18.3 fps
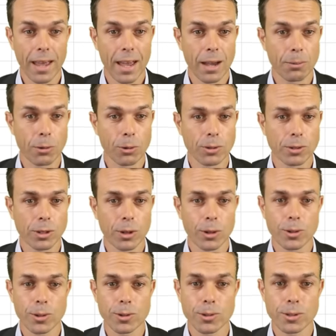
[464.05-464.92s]
and we want to
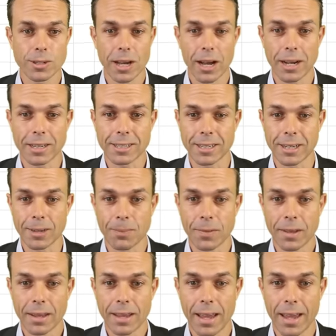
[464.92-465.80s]
go to data,
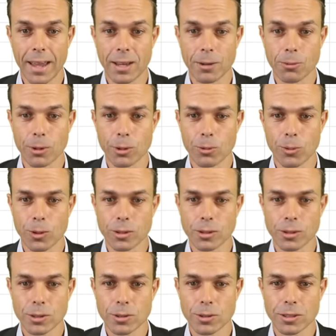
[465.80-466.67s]
and we
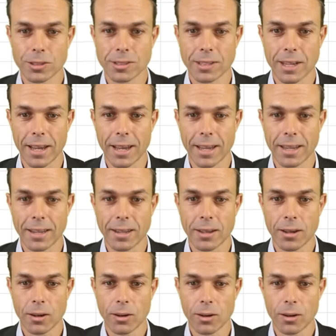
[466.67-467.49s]
want to say